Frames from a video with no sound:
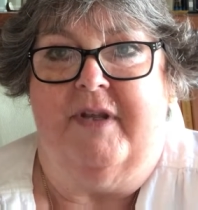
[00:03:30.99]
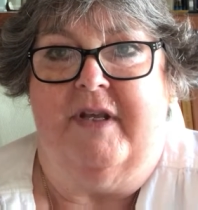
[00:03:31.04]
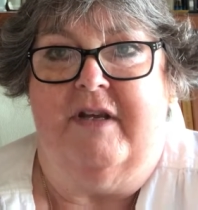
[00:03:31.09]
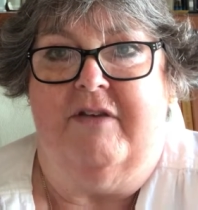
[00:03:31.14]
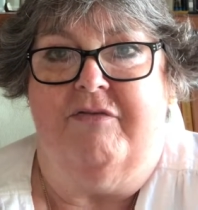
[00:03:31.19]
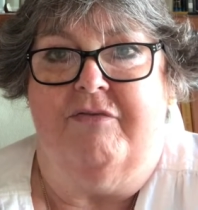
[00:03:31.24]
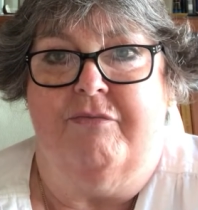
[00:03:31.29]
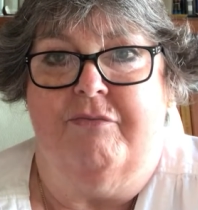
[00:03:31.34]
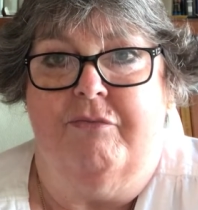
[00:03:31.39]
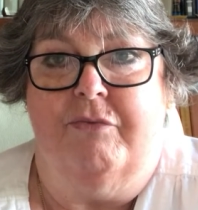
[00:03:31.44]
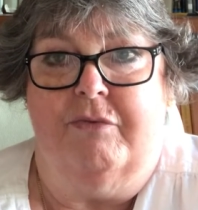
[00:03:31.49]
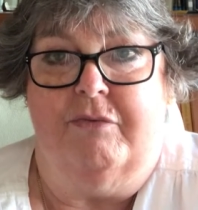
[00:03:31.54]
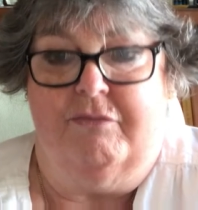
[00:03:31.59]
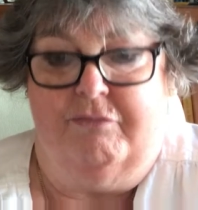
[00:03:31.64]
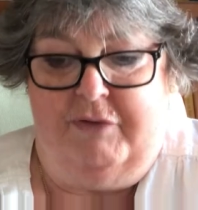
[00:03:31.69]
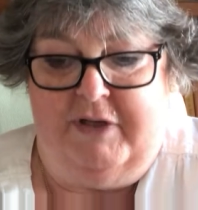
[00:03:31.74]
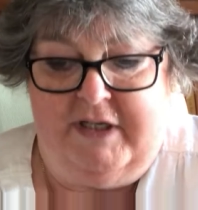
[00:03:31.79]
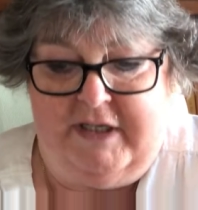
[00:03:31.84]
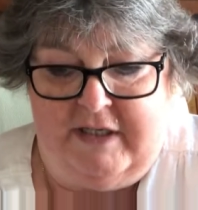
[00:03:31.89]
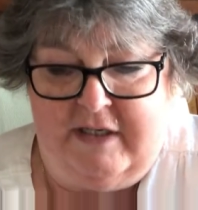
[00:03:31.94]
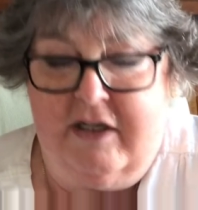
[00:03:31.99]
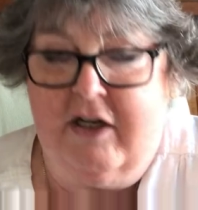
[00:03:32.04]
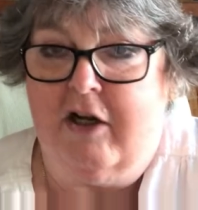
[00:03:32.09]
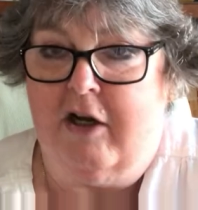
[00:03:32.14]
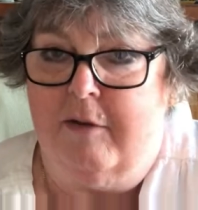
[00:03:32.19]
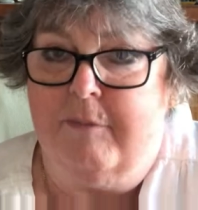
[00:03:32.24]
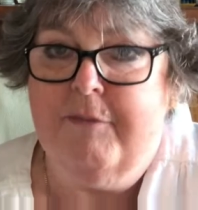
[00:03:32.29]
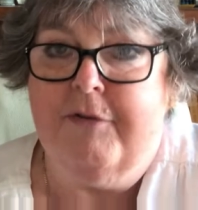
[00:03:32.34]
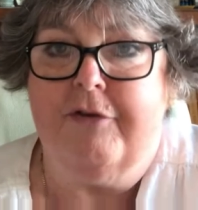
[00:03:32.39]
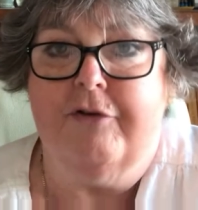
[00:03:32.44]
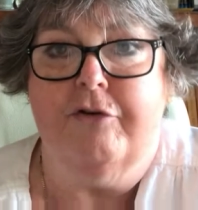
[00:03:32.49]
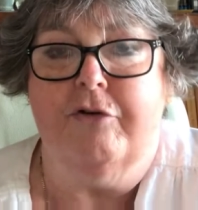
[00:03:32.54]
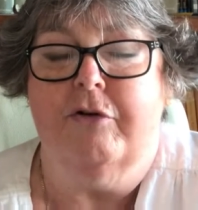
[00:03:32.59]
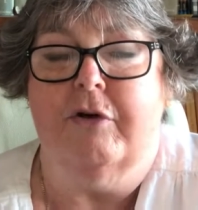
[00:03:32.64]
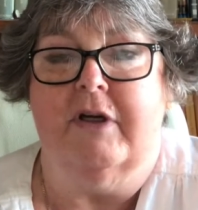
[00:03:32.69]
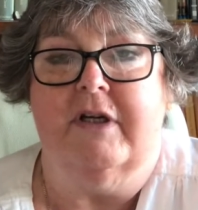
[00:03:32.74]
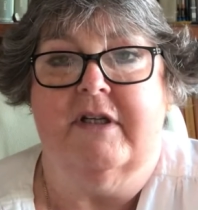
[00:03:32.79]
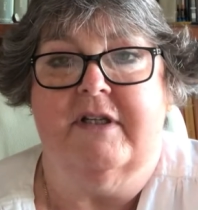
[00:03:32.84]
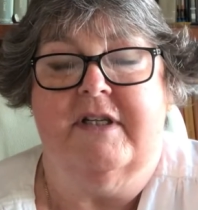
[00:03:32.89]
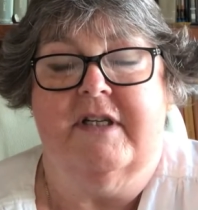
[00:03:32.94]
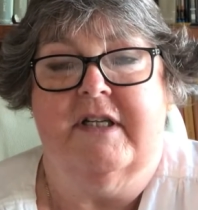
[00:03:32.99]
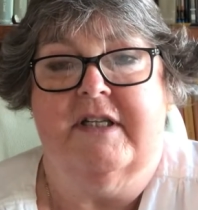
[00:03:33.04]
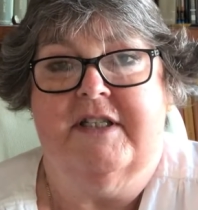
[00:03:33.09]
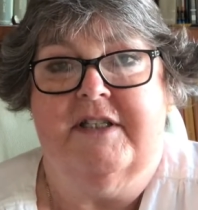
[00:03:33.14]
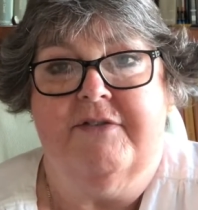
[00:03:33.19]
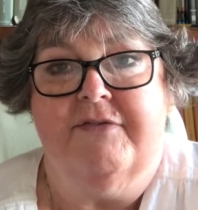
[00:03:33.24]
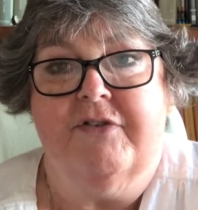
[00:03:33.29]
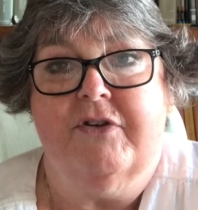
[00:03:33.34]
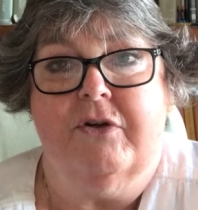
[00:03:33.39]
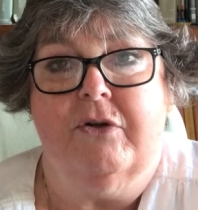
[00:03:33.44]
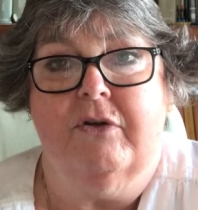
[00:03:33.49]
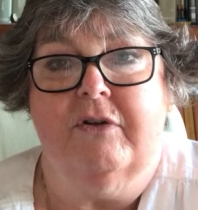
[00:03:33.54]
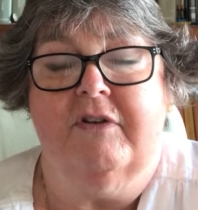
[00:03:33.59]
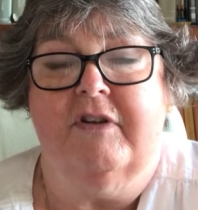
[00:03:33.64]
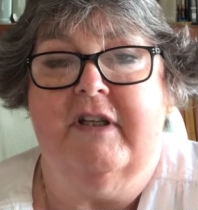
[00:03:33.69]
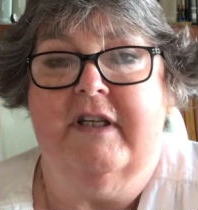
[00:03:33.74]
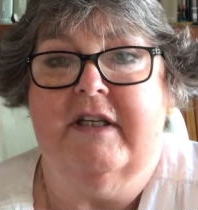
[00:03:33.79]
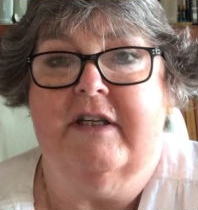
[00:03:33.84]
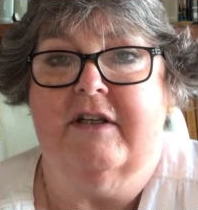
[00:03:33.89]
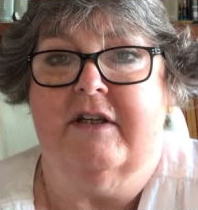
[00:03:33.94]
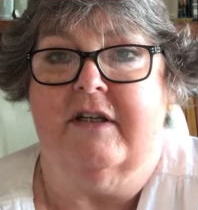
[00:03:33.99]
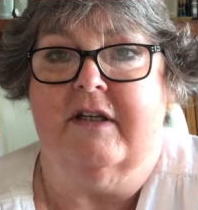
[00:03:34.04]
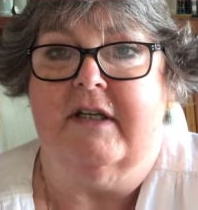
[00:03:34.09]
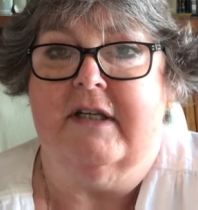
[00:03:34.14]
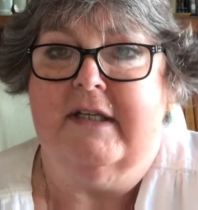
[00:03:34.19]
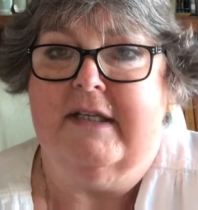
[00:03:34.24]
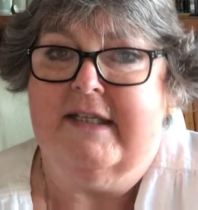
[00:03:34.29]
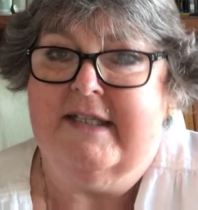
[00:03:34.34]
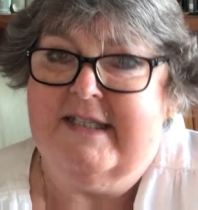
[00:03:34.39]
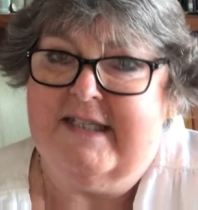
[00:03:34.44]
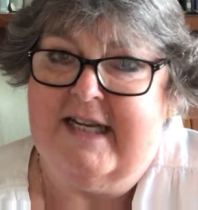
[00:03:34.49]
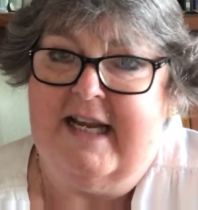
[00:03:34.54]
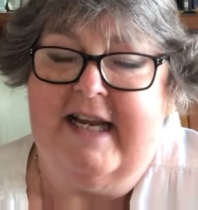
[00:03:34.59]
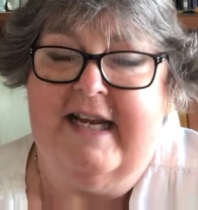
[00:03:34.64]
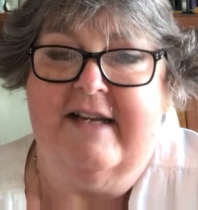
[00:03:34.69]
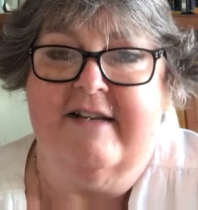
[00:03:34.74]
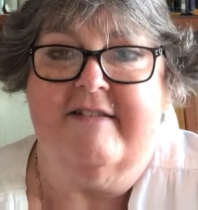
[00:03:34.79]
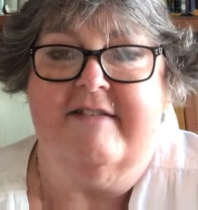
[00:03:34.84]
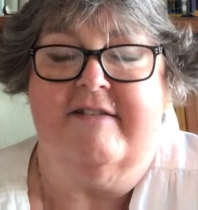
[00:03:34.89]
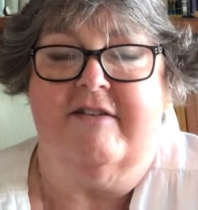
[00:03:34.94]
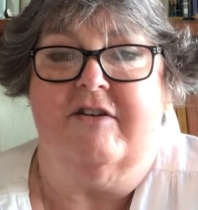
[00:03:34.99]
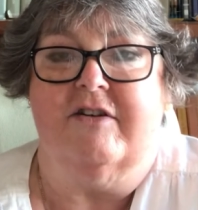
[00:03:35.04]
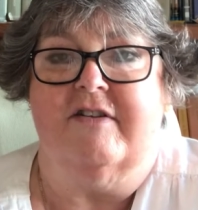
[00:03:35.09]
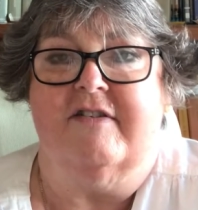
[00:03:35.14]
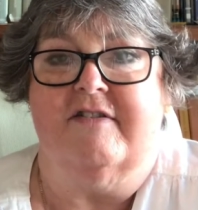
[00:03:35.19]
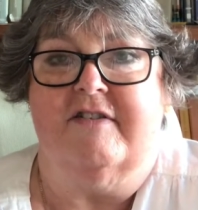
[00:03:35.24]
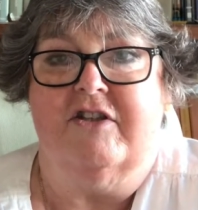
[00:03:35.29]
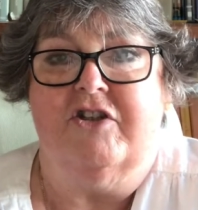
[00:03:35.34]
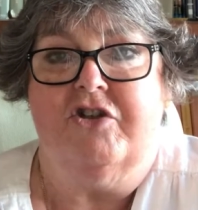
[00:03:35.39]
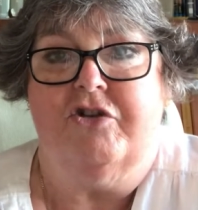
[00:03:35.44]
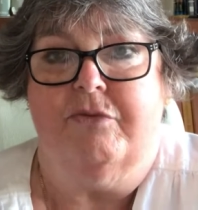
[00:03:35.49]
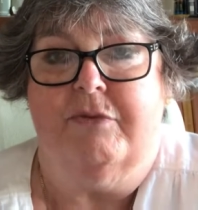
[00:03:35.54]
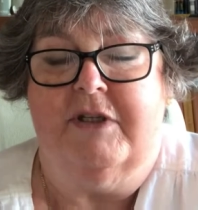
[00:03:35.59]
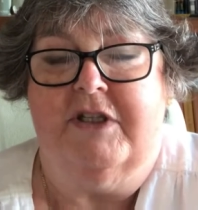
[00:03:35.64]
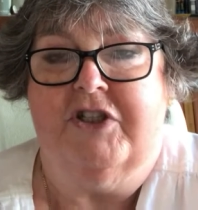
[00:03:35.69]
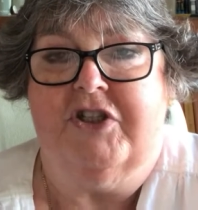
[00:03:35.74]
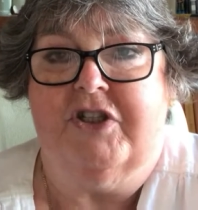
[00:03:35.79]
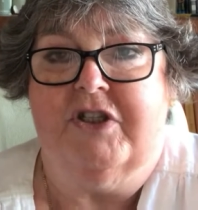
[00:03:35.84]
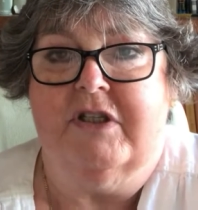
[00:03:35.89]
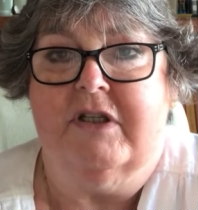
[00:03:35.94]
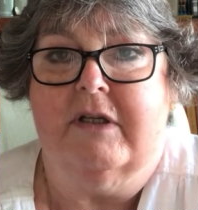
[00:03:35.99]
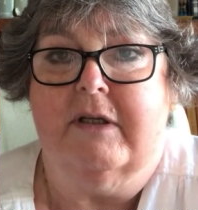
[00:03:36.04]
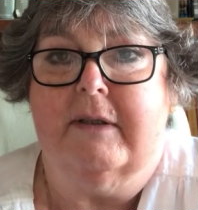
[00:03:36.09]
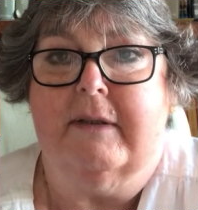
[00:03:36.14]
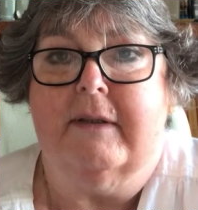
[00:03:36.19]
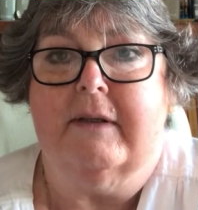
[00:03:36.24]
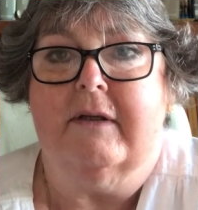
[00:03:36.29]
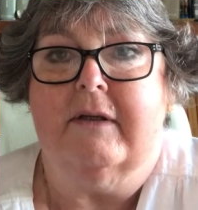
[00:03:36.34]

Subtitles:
If we can come through a difficulty or a test or a situation,